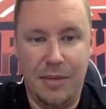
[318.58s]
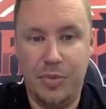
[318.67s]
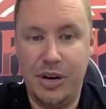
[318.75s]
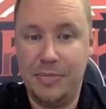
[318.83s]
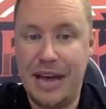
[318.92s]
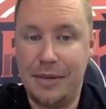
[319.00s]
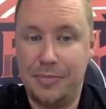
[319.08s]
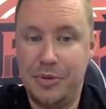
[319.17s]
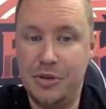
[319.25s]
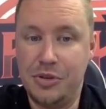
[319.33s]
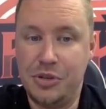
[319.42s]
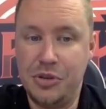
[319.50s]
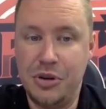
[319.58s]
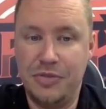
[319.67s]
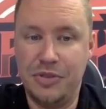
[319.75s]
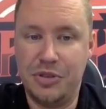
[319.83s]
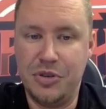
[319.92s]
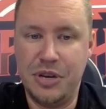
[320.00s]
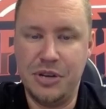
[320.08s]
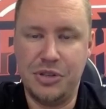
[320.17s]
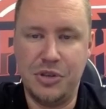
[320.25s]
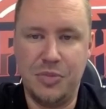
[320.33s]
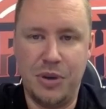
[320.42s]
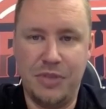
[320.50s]
Bring back Pius Suter for 2 years,
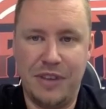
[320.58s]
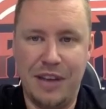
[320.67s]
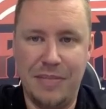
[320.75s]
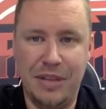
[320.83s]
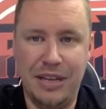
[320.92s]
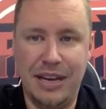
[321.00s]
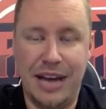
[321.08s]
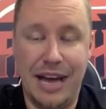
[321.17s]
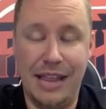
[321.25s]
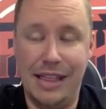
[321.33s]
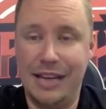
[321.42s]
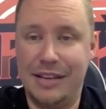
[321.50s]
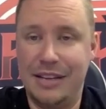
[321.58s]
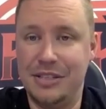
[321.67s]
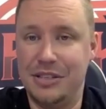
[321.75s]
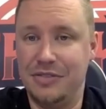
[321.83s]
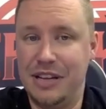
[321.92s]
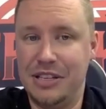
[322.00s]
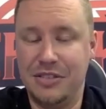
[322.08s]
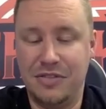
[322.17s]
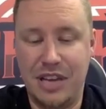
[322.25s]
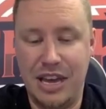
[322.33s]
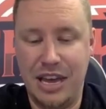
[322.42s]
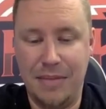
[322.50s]
$2.5 million. I liked his
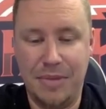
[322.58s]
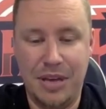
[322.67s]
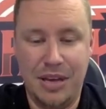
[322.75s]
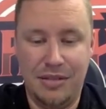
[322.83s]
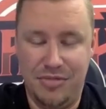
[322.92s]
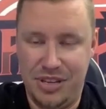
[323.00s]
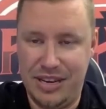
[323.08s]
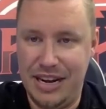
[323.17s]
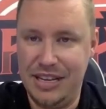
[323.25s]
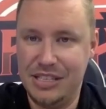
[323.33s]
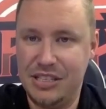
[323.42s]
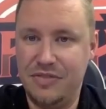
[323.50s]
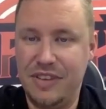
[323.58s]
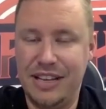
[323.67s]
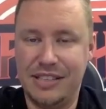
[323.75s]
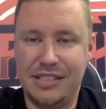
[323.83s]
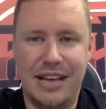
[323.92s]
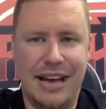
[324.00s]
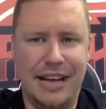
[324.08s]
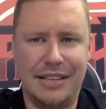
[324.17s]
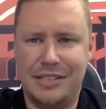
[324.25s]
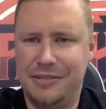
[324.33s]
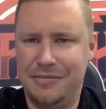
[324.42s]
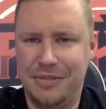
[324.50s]
defensive game. Looking at his advanced
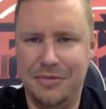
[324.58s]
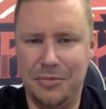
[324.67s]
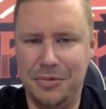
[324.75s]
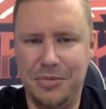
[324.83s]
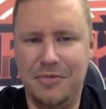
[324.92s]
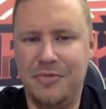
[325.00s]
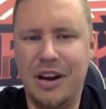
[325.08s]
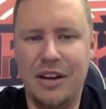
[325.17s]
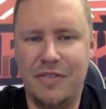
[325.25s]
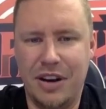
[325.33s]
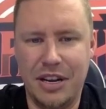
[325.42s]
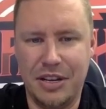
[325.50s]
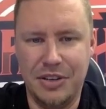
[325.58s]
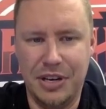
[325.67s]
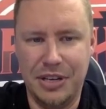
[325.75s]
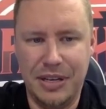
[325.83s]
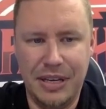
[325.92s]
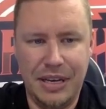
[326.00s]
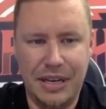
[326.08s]
stats, very, very good.